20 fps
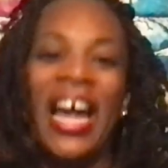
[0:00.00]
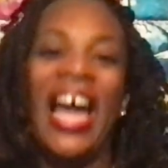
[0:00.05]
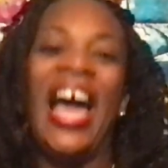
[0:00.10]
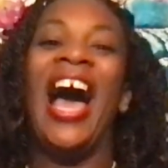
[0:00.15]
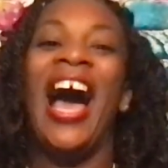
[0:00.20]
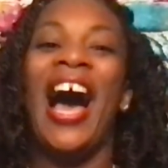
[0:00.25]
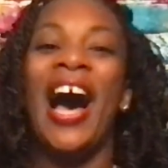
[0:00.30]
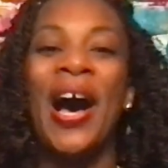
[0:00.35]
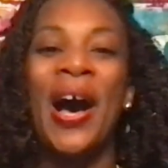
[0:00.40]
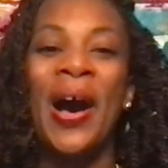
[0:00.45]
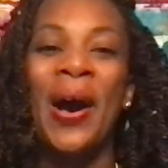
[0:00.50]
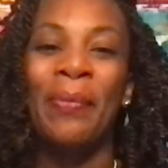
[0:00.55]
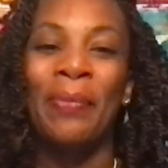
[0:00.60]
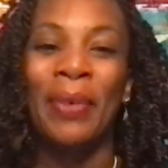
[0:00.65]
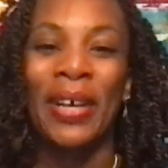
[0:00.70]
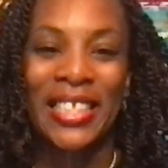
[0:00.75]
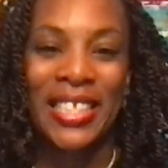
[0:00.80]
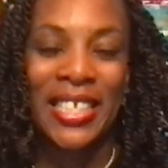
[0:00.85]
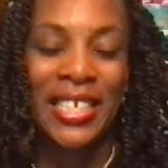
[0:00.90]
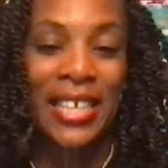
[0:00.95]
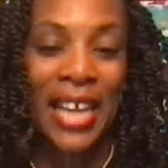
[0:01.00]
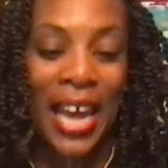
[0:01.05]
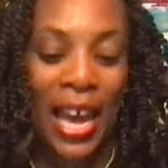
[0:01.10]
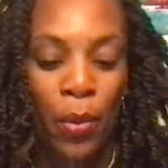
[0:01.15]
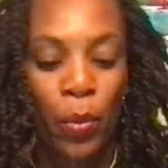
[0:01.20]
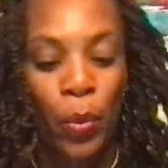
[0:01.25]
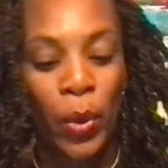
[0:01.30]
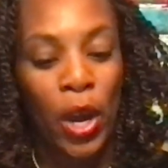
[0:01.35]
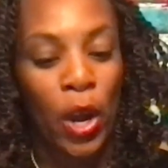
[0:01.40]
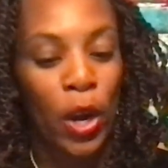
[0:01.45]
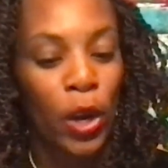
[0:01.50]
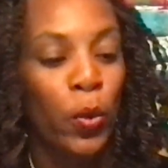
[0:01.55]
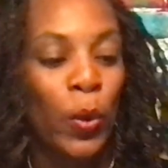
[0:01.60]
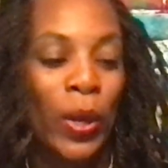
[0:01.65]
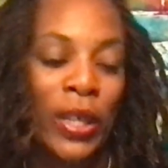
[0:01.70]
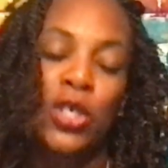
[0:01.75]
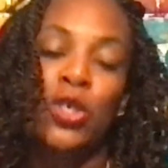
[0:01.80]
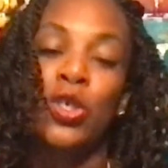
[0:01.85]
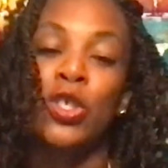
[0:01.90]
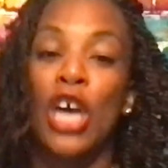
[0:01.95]
But today we are going
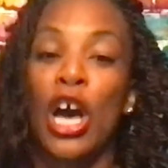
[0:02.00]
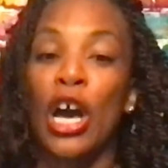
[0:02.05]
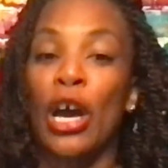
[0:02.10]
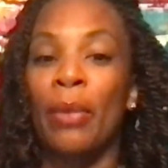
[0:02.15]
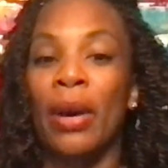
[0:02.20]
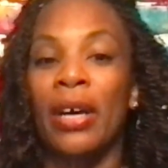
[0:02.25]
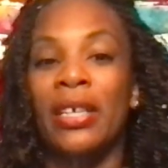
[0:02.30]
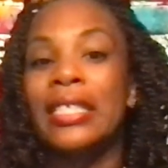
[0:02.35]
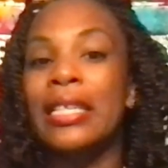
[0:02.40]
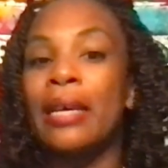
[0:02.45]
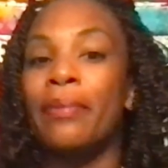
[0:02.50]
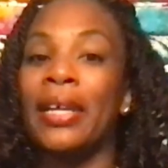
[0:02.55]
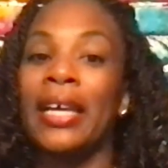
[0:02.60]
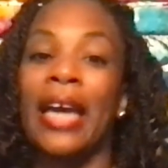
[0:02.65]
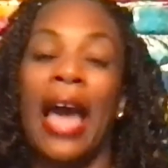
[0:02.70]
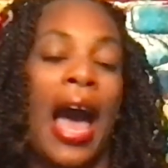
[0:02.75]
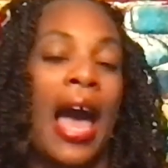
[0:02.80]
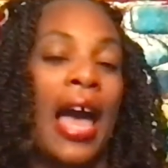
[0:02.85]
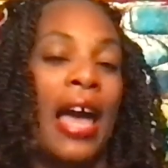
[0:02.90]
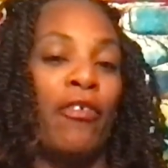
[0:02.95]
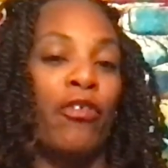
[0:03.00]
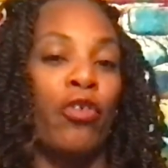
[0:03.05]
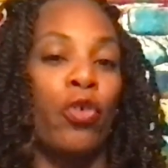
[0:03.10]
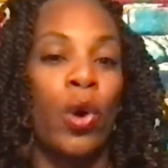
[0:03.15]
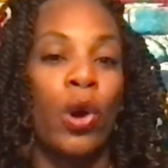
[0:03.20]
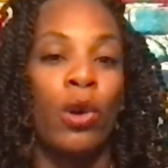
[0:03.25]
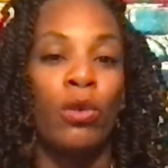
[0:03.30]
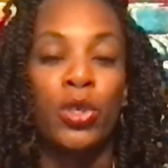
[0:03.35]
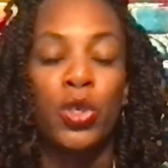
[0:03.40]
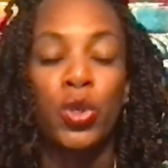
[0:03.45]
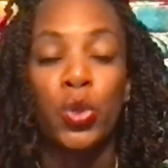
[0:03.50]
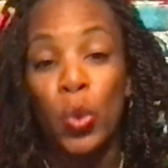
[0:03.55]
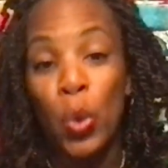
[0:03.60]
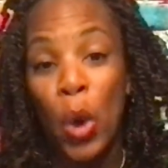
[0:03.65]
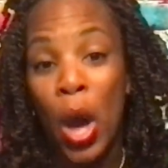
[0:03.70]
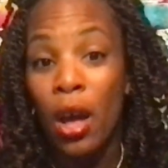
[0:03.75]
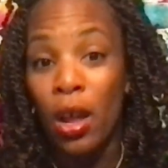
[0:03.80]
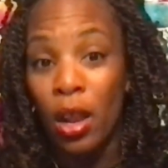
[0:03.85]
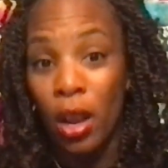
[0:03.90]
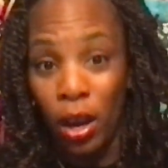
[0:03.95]
to talk about something I have grown to
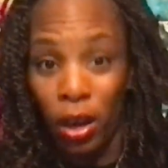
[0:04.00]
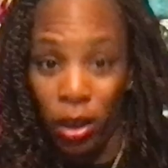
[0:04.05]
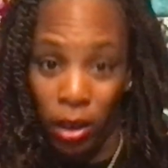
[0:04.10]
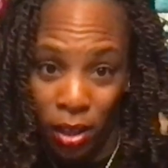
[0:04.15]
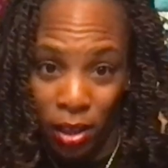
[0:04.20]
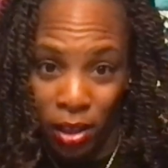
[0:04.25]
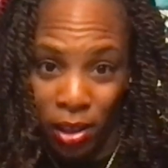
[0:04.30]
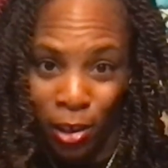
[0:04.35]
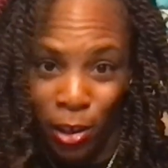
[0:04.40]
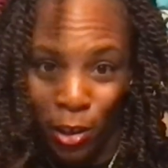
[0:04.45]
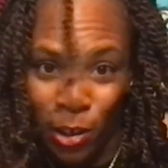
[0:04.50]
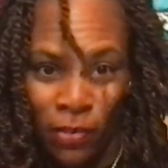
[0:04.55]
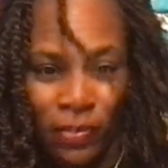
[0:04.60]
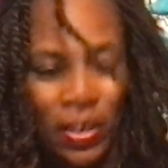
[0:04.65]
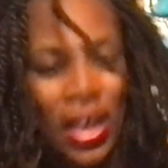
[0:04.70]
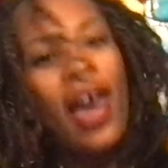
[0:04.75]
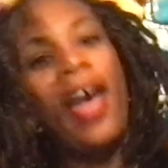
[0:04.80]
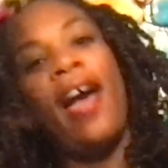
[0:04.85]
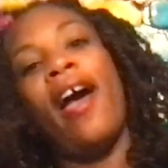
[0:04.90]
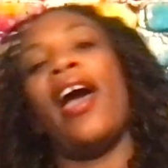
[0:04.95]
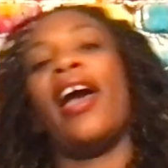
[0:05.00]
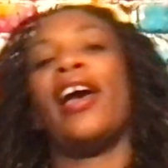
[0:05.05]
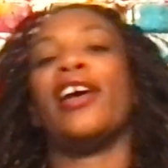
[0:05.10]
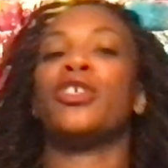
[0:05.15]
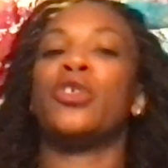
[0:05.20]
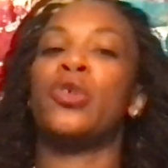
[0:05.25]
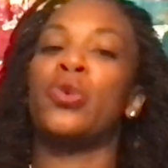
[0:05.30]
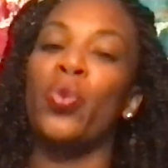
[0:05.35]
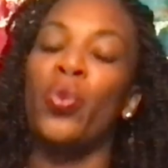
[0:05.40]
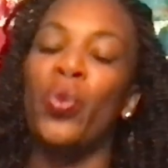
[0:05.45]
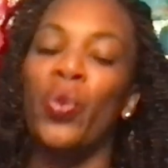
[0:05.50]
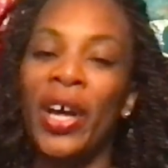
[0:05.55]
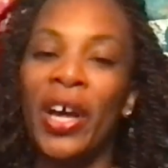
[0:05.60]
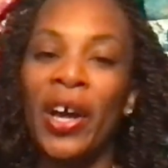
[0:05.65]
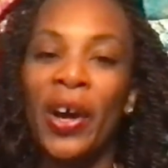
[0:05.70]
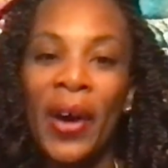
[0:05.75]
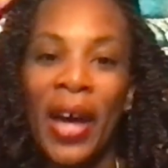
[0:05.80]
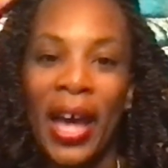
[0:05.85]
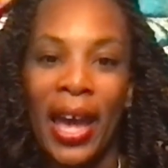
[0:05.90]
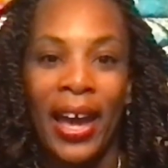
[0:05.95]
love, as well
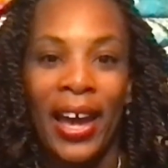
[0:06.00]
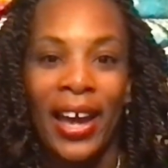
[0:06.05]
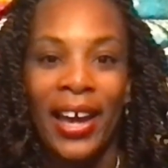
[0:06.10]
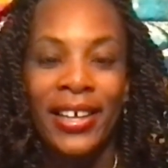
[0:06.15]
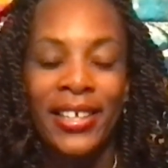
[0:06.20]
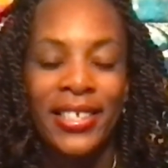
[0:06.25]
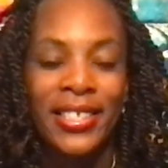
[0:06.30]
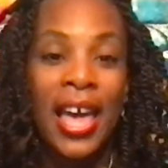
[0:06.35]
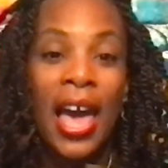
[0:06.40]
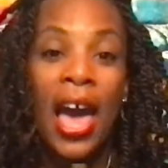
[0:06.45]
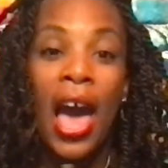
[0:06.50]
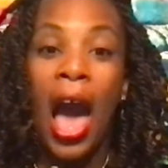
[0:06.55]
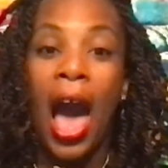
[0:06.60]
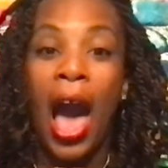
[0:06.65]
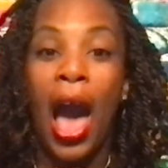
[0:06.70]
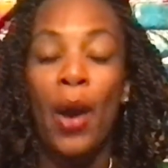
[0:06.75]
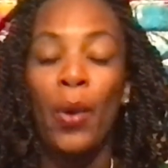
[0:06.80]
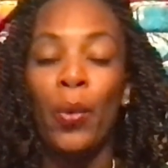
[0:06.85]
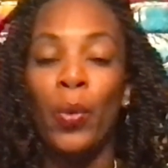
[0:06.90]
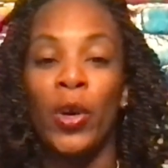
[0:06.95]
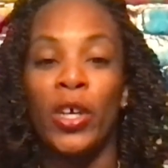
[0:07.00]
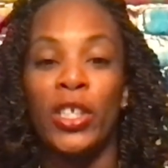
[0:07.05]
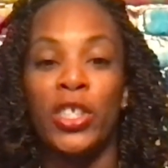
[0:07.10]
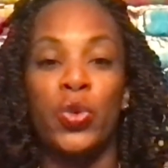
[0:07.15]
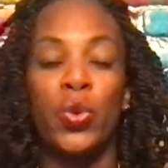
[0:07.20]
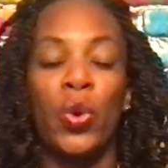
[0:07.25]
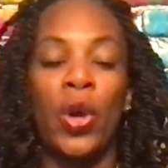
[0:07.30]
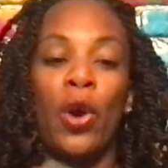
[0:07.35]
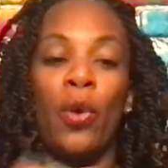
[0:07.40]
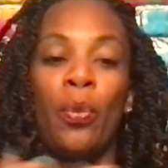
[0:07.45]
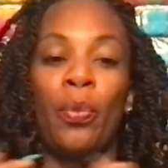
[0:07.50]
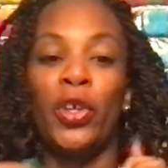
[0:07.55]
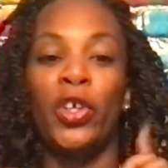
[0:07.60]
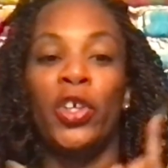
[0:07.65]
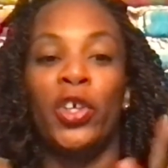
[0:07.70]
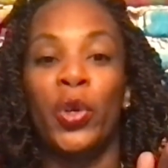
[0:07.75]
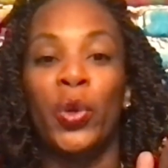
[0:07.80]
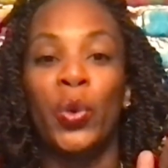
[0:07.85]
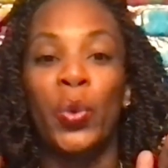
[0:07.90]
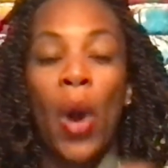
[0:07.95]
as I want to help
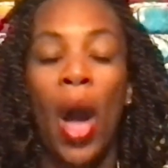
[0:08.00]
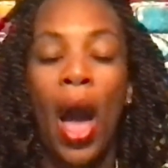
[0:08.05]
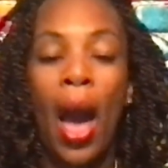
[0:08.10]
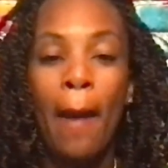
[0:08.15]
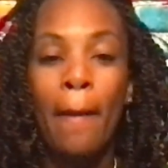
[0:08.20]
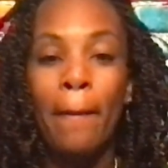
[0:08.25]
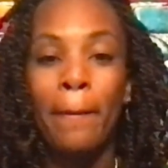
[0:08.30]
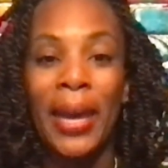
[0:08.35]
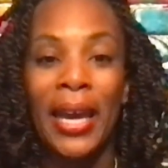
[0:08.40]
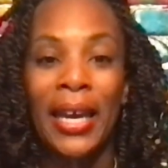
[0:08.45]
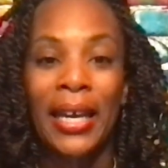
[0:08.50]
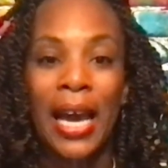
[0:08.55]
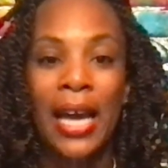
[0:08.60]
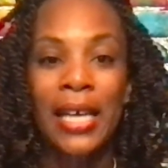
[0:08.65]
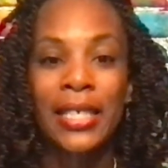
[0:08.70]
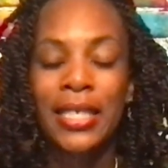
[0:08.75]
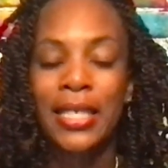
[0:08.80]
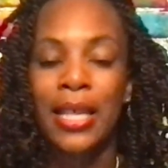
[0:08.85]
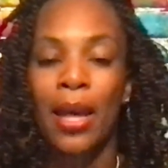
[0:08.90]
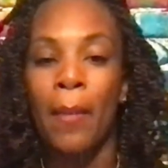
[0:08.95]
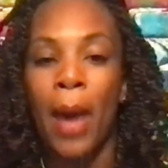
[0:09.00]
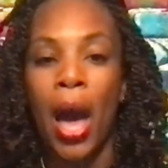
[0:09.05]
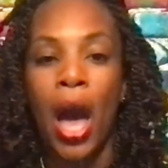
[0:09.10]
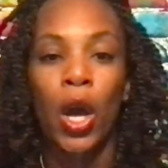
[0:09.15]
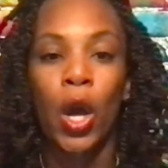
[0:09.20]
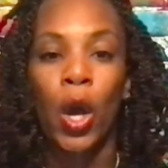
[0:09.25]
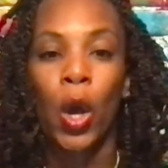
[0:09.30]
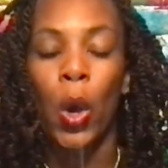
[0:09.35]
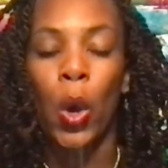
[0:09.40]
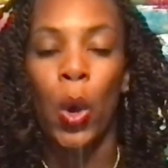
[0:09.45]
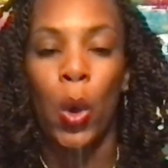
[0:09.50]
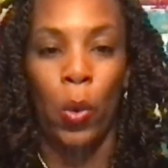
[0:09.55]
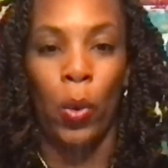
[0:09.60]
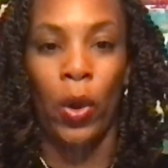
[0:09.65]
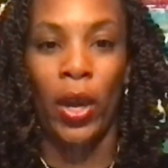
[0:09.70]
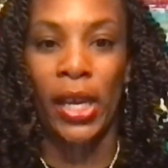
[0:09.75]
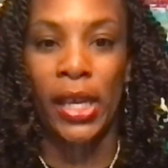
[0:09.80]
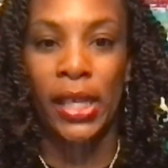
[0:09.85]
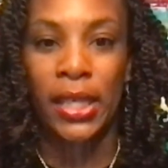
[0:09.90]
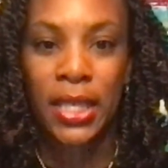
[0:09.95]
you make some
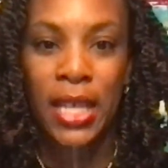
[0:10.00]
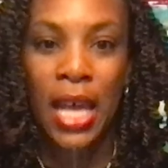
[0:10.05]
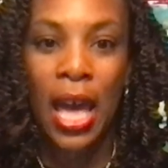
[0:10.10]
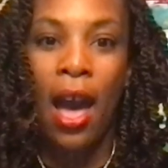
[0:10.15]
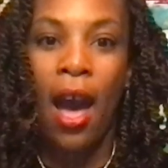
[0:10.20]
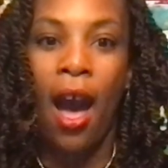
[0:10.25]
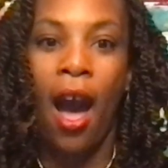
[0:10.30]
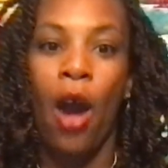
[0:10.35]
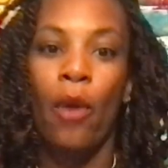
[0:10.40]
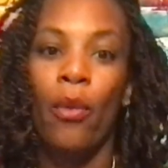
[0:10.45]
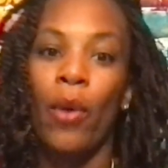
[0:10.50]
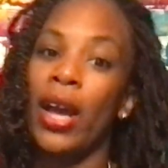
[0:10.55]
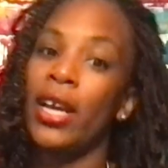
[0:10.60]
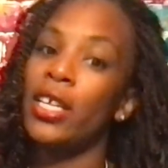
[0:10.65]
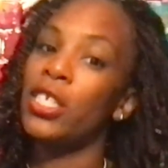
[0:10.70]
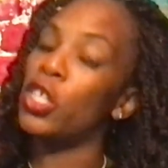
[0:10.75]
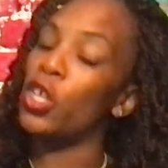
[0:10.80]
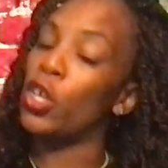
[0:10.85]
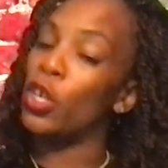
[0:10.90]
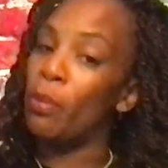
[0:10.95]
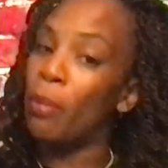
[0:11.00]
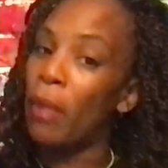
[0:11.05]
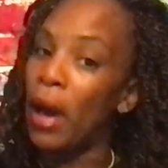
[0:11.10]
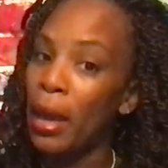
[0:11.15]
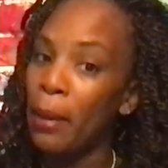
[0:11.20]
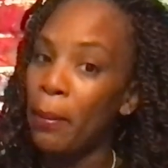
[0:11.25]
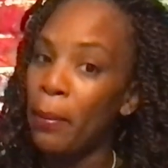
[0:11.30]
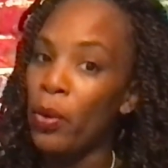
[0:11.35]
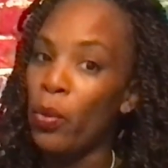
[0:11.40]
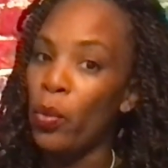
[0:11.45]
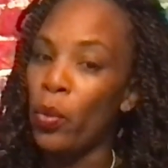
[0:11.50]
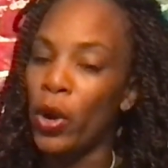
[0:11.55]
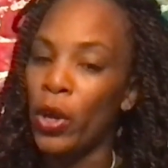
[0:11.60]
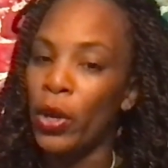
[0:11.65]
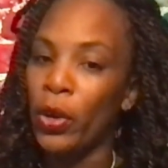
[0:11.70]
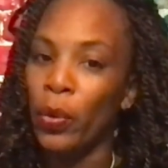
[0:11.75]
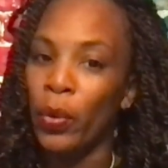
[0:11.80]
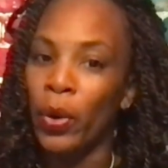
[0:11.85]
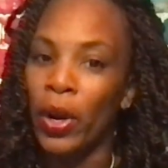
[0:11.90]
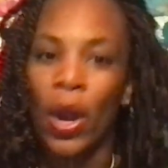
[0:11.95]
coins. All right, so you might be
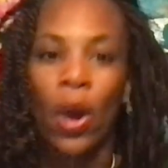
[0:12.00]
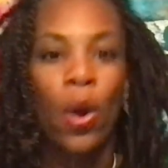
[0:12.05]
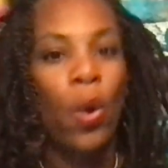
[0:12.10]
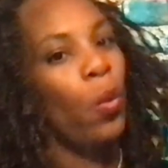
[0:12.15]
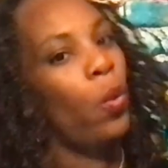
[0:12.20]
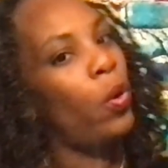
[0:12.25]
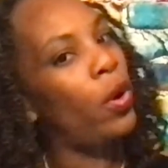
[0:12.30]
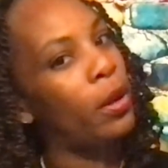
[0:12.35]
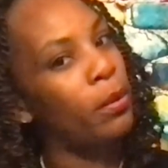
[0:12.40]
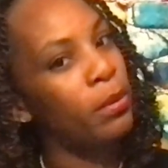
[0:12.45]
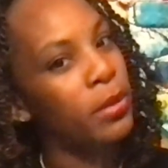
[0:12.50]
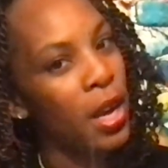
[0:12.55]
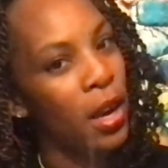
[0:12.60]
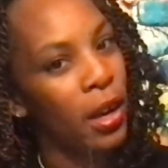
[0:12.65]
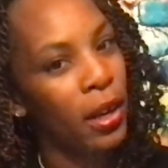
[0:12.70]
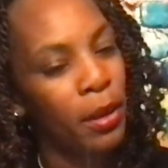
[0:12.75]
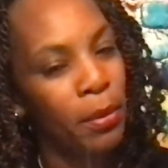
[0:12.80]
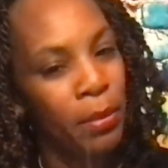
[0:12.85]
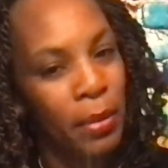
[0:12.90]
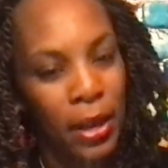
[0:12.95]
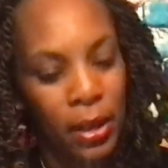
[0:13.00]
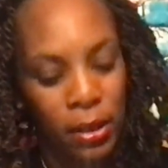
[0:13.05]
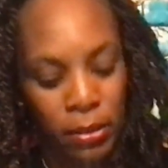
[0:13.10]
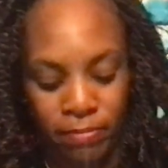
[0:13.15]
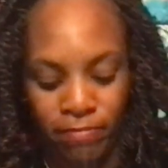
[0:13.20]
wondering what I'm talking about.